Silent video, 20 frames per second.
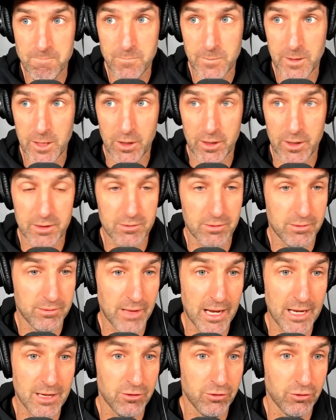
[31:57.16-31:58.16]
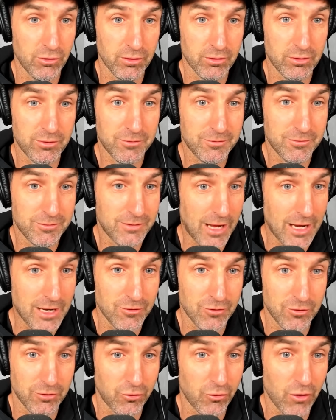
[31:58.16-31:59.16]
He's a dangerous
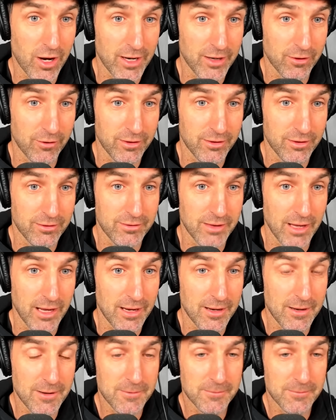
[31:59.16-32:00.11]
rider on his day.